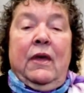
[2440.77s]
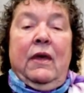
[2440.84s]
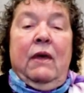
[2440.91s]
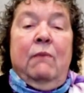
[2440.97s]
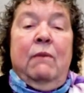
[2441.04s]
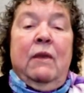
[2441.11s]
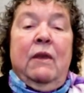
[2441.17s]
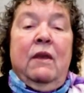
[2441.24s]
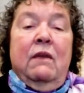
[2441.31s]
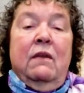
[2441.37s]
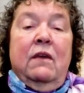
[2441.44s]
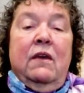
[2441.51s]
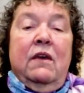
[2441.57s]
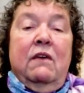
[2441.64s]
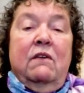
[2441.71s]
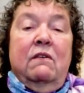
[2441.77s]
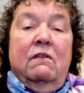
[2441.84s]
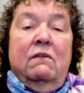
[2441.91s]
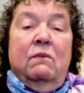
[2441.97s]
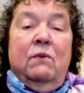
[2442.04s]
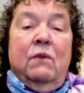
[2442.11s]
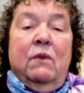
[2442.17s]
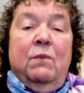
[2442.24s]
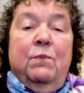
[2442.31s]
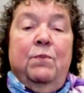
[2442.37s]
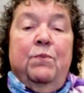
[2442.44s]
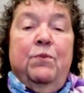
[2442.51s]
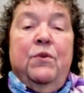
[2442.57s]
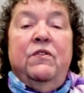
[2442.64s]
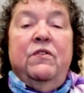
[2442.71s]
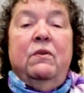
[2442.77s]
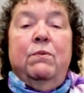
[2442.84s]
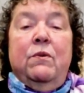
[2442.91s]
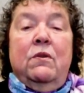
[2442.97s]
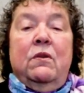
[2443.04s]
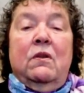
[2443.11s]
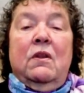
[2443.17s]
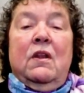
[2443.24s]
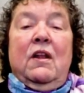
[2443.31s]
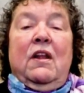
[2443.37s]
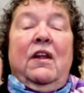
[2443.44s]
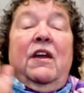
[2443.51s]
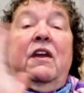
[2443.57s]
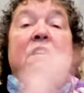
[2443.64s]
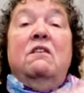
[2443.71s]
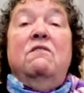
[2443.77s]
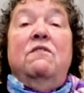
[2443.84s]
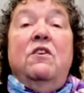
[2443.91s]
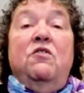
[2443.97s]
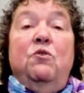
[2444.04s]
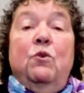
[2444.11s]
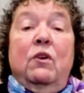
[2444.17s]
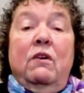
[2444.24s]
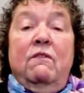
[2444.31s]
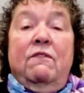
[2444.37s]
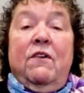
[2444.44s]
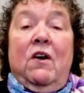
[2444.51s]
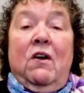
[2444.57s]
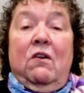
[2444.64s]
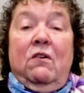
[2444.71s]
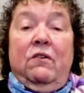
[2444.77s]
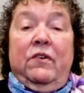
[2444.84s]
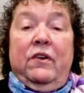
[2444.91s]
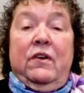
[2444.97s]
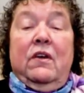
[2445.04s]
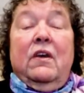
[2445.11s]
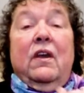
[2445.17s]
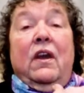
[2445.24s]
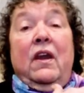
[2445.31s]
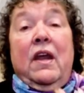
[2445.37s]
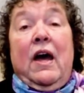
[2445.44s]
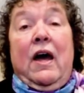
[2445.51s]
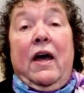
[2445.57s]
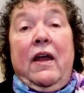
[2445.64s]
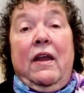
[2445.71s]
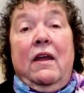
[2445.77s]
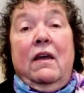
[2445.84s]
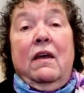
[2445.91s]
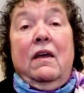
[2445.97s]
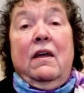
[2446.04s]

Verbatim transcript: In many of the cases, when the principal individual involved died,